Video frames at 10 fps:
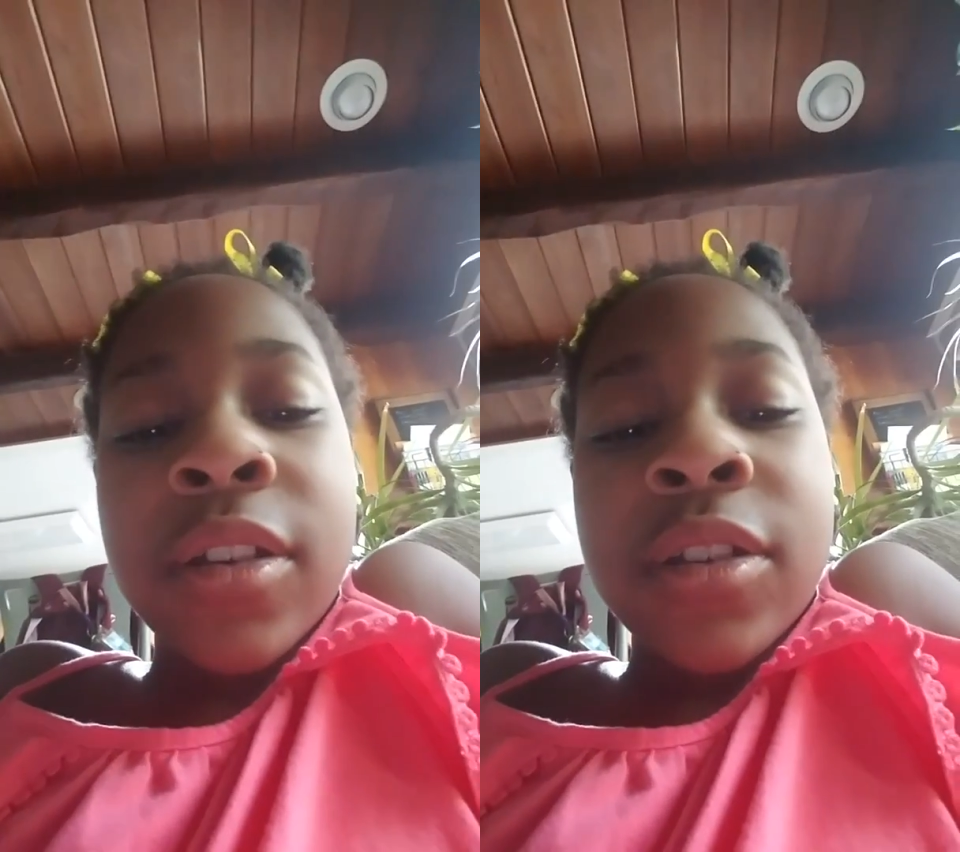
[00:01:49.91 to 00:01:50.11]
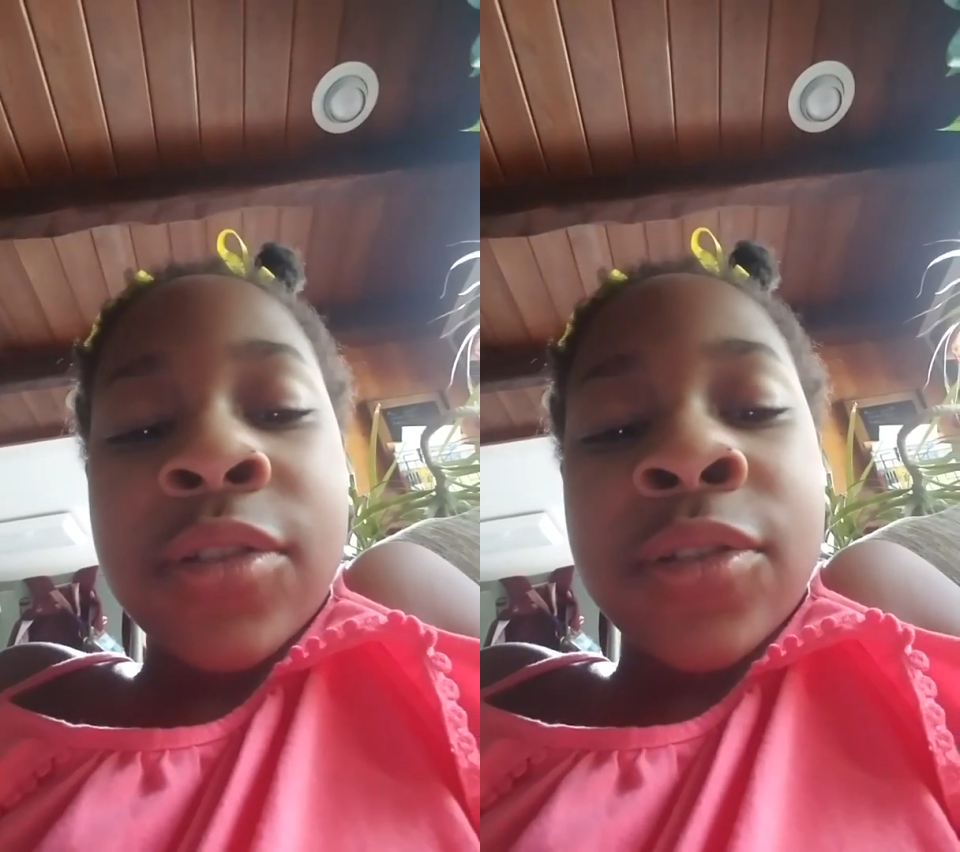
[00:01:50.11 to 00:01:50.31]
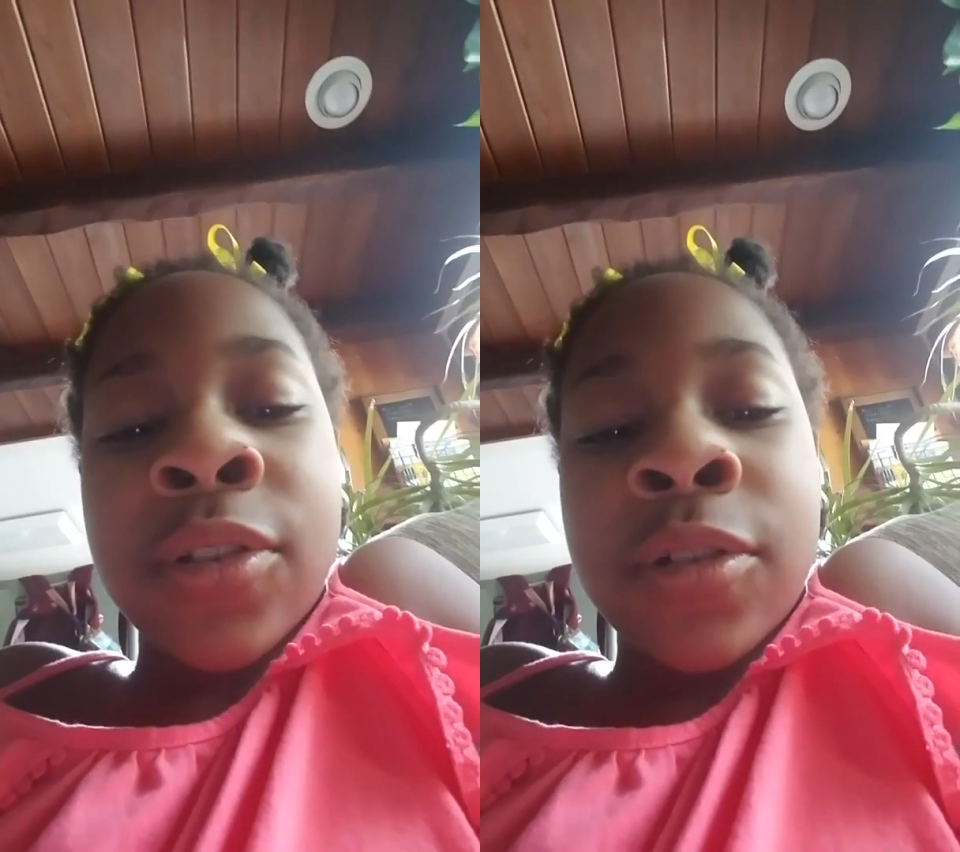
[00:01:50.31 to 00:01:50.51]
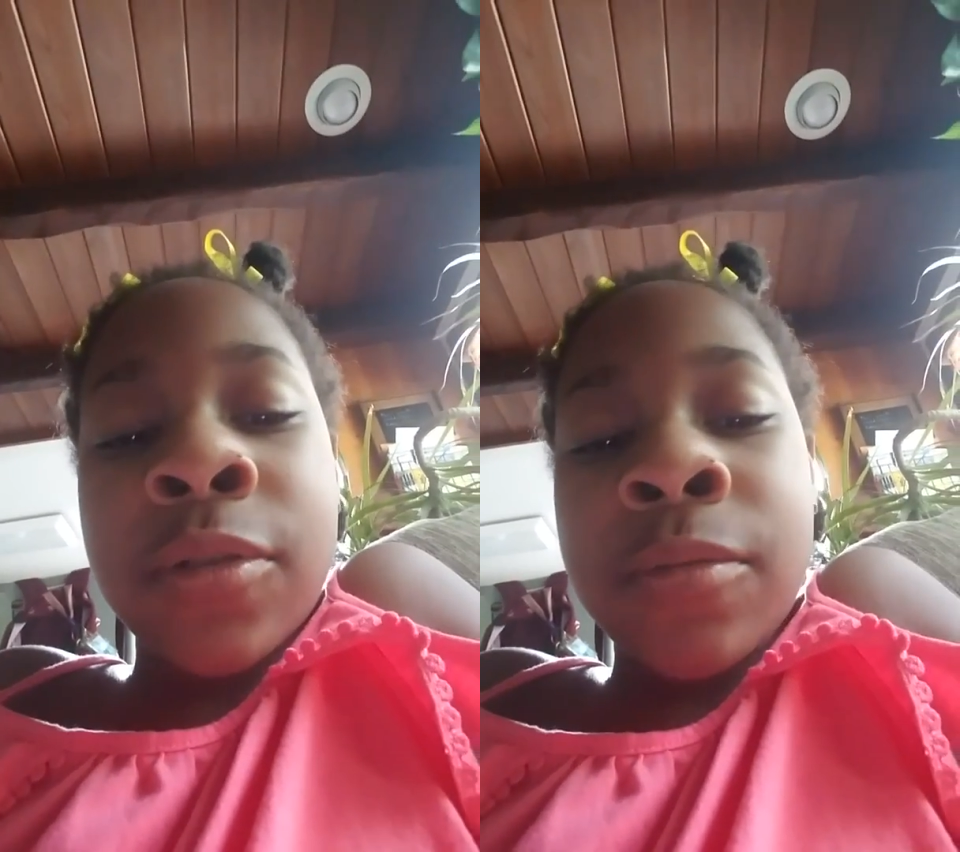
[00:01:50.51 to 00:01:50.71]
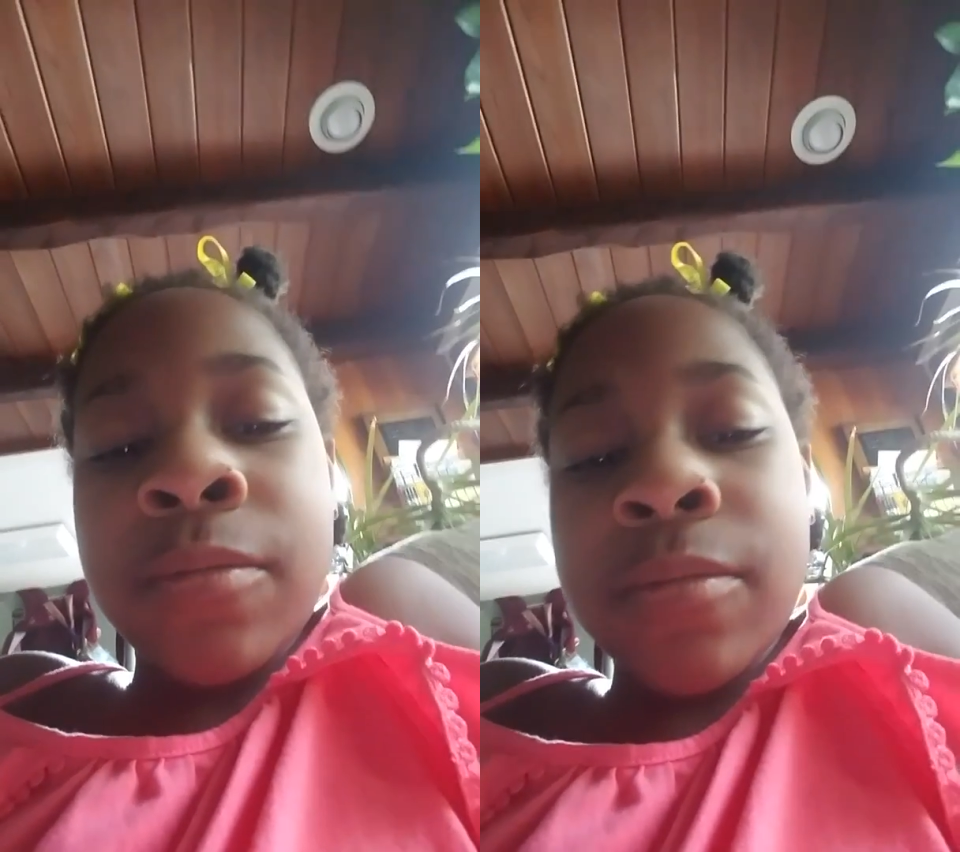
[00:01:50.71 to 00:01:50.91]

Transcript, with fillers: So,